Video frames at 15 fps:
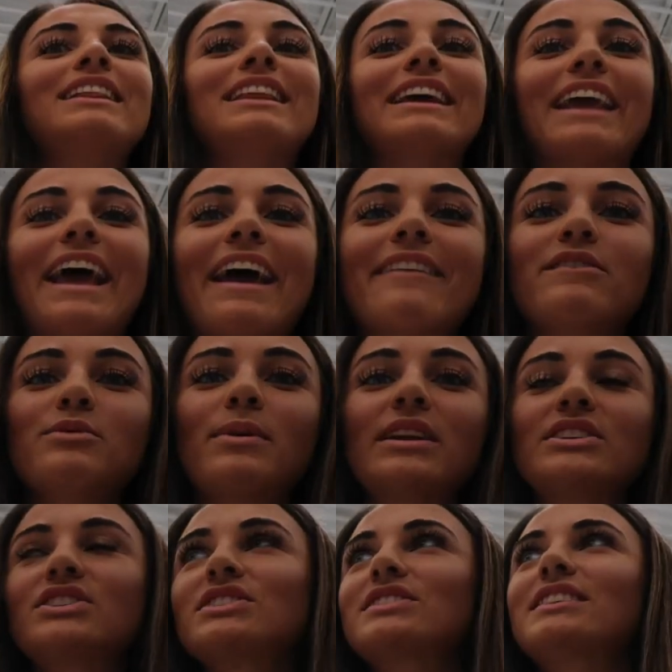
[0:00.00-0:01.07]
Like,
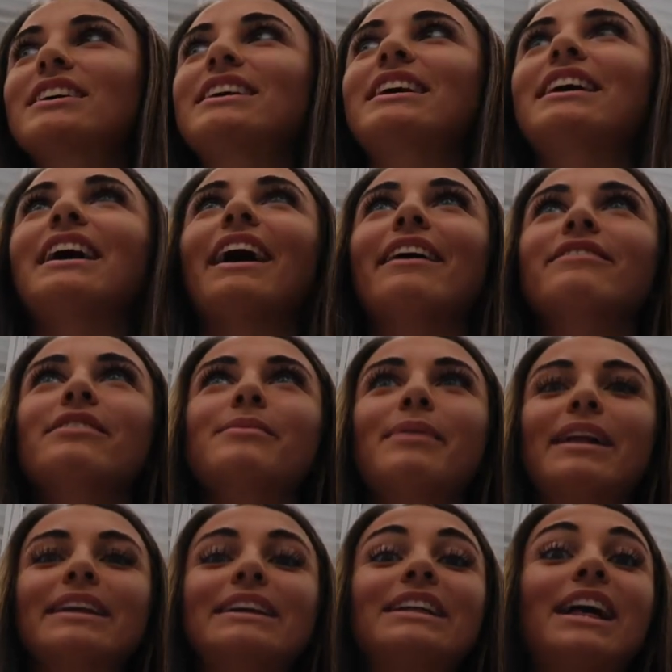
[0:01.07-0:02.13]
everybody's just looking at everybody.